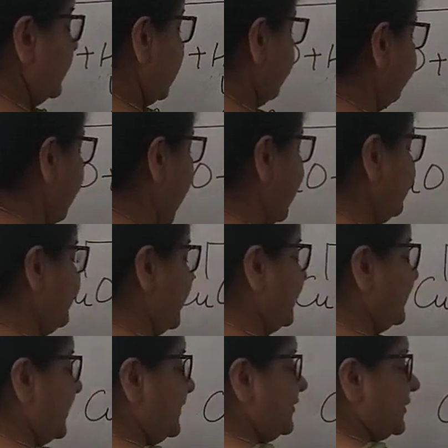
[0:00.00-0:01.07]
The
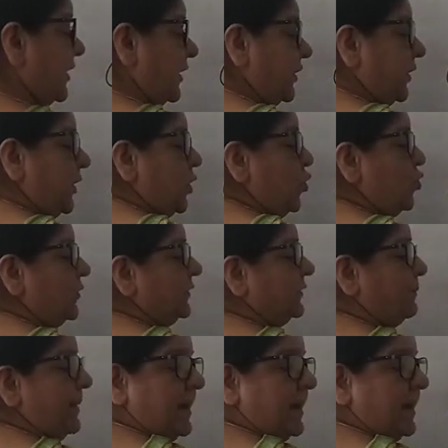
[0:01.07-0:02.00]
one which is reduced